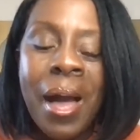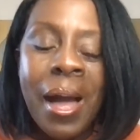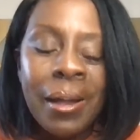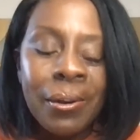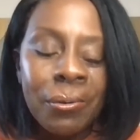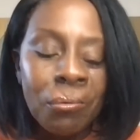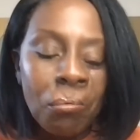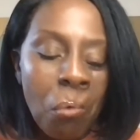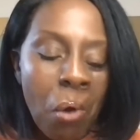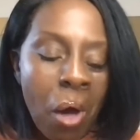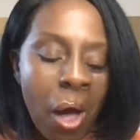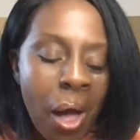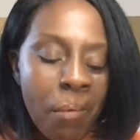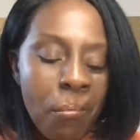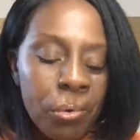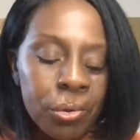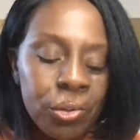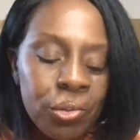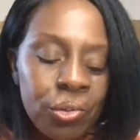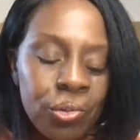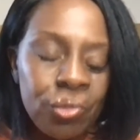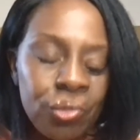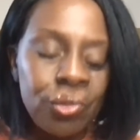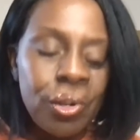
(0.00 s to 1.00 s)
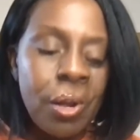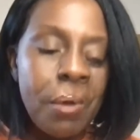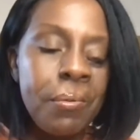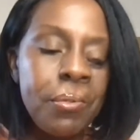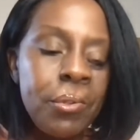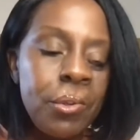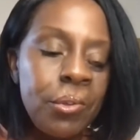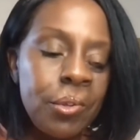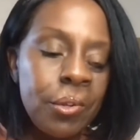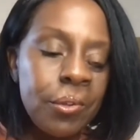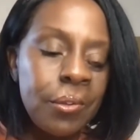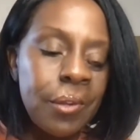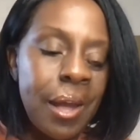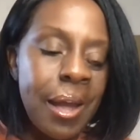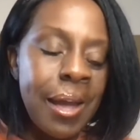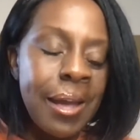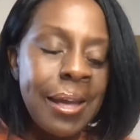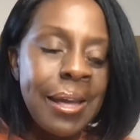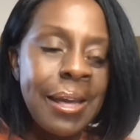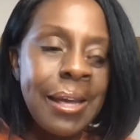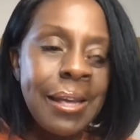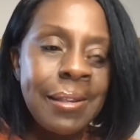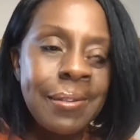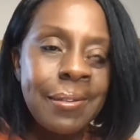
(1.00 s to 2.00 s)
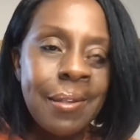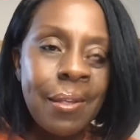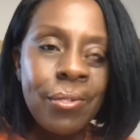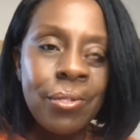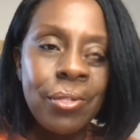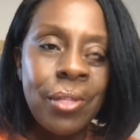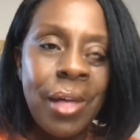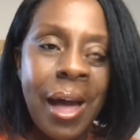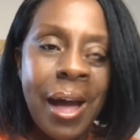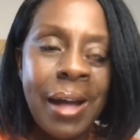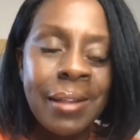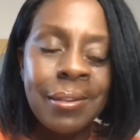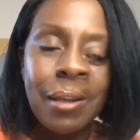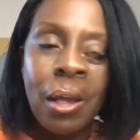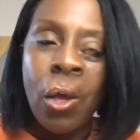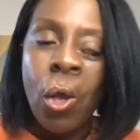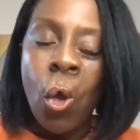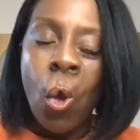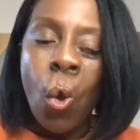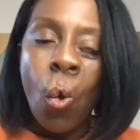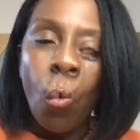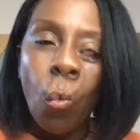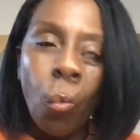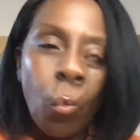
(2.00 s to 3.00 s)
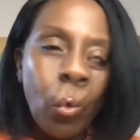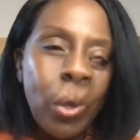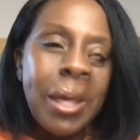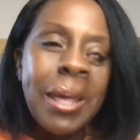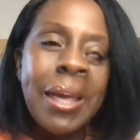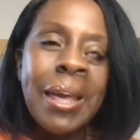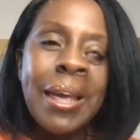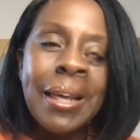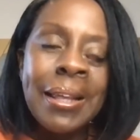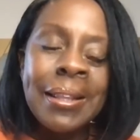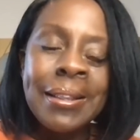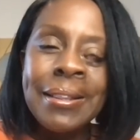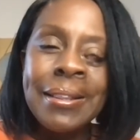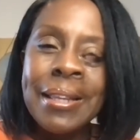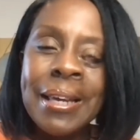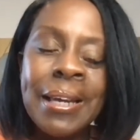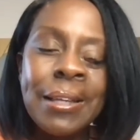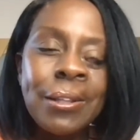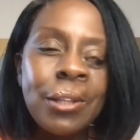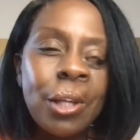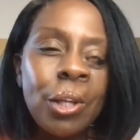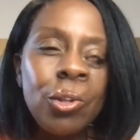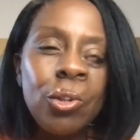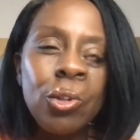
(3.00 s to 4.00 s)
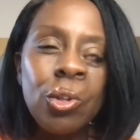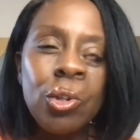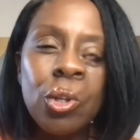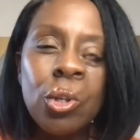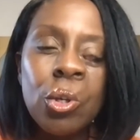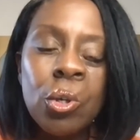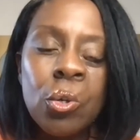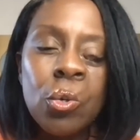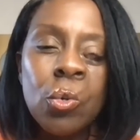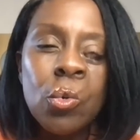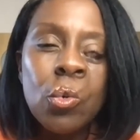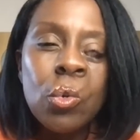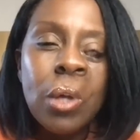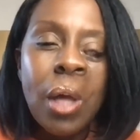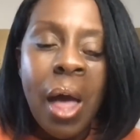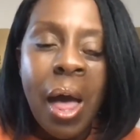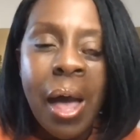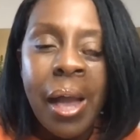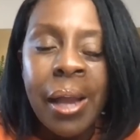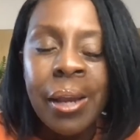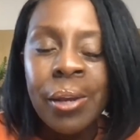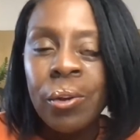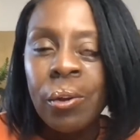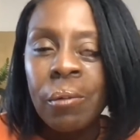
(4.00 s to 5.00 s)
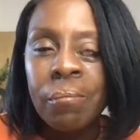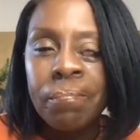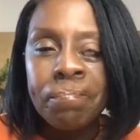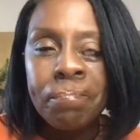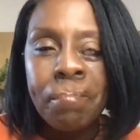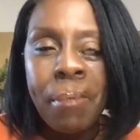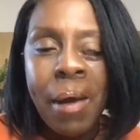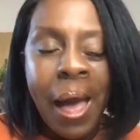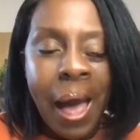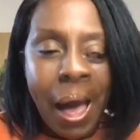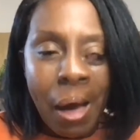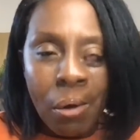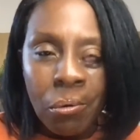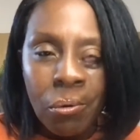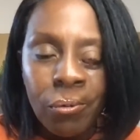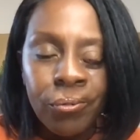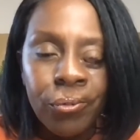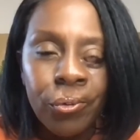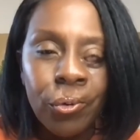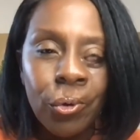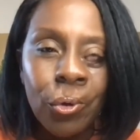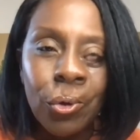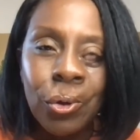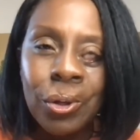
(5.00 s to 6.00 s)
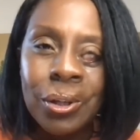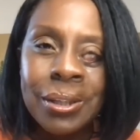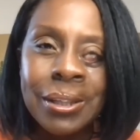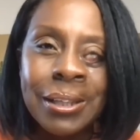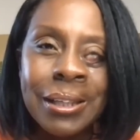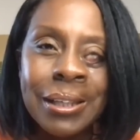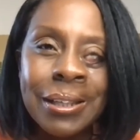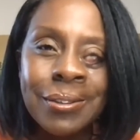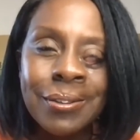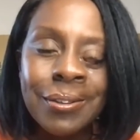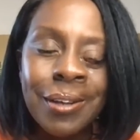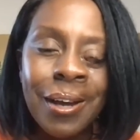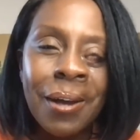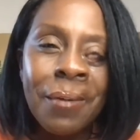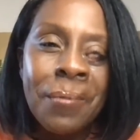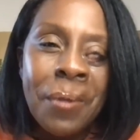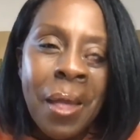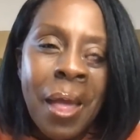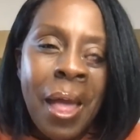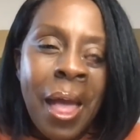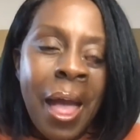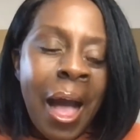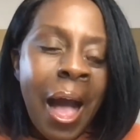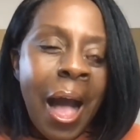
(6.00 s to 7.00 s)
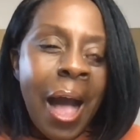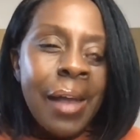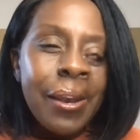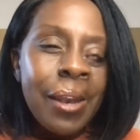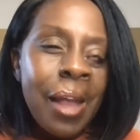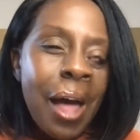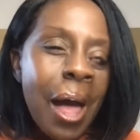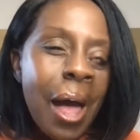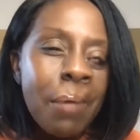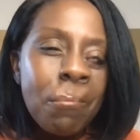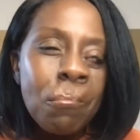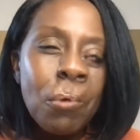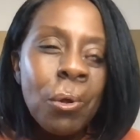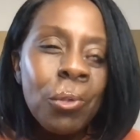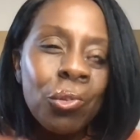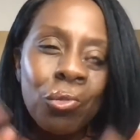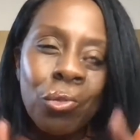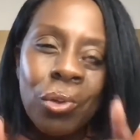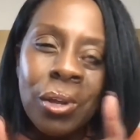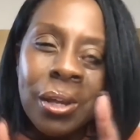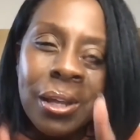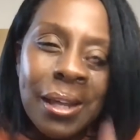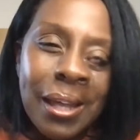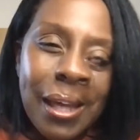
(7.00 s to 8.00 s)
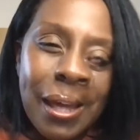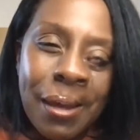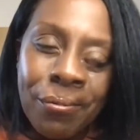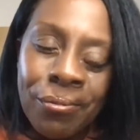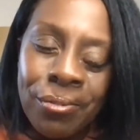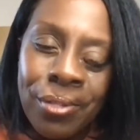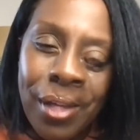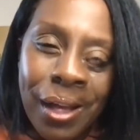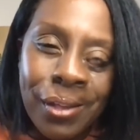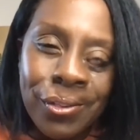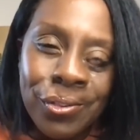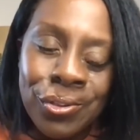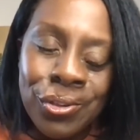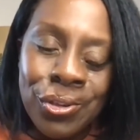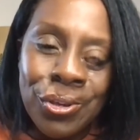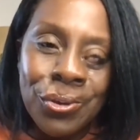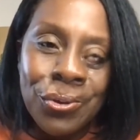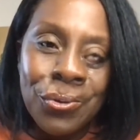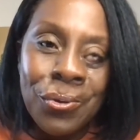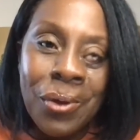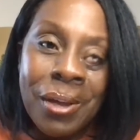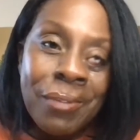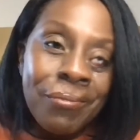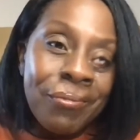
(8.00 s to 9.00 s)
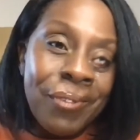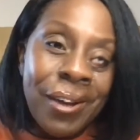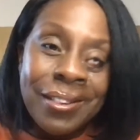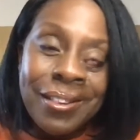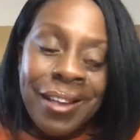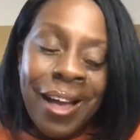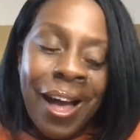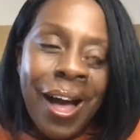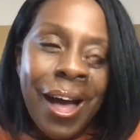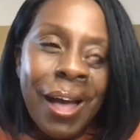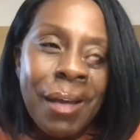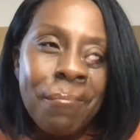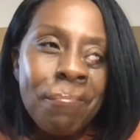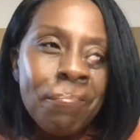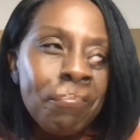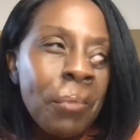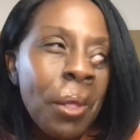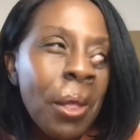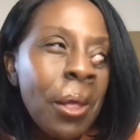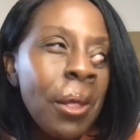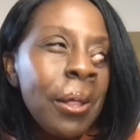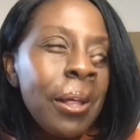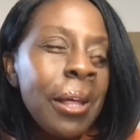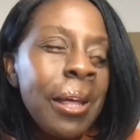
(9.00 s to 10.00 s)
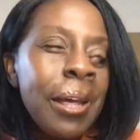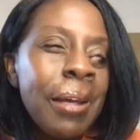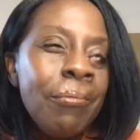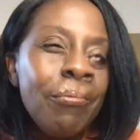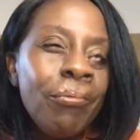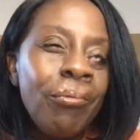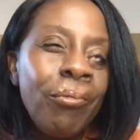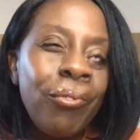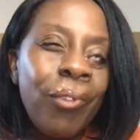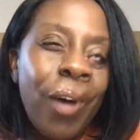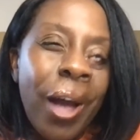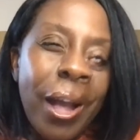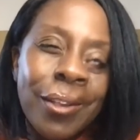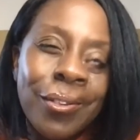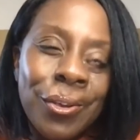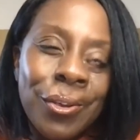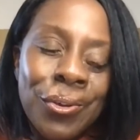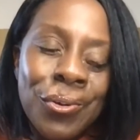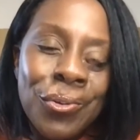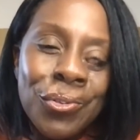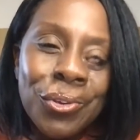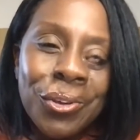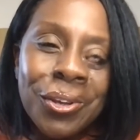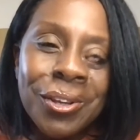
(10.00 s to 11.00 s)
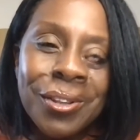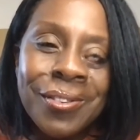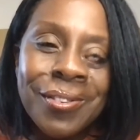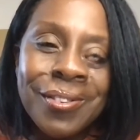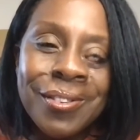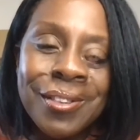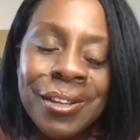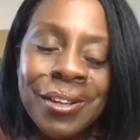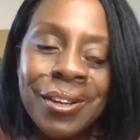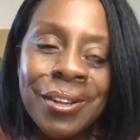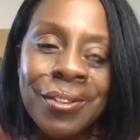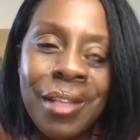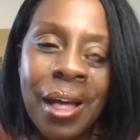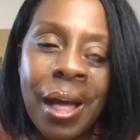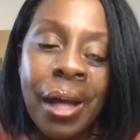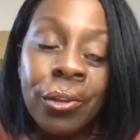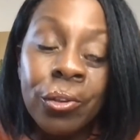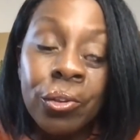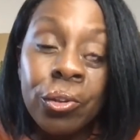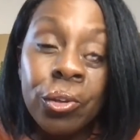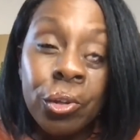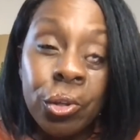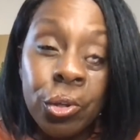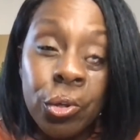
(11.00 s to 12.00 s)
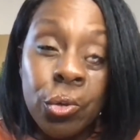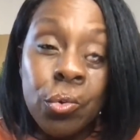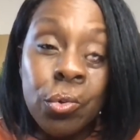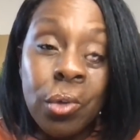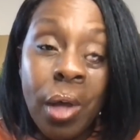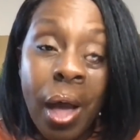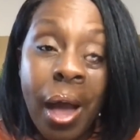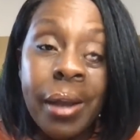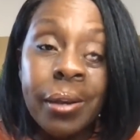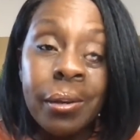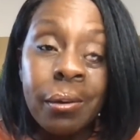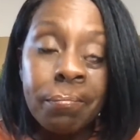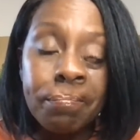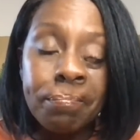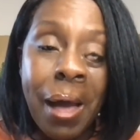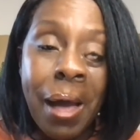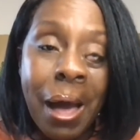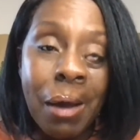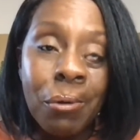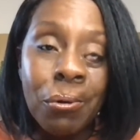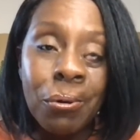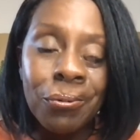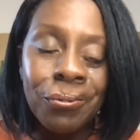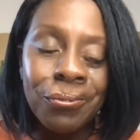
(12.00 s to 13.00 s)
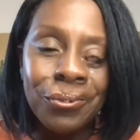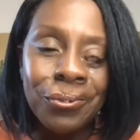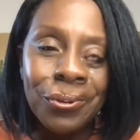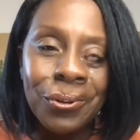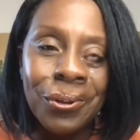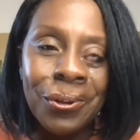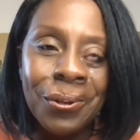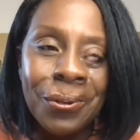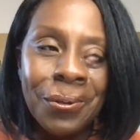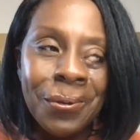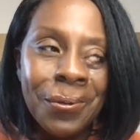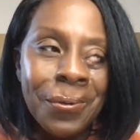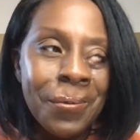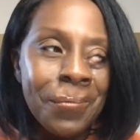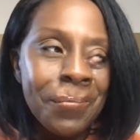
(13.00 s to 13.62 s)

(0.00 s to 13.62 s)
And what I wanted to share with you today is that we need a new kind of powerful leader. And I'm wondering if that's you. In fact, I'm inviting you to consider that a new kind of powerful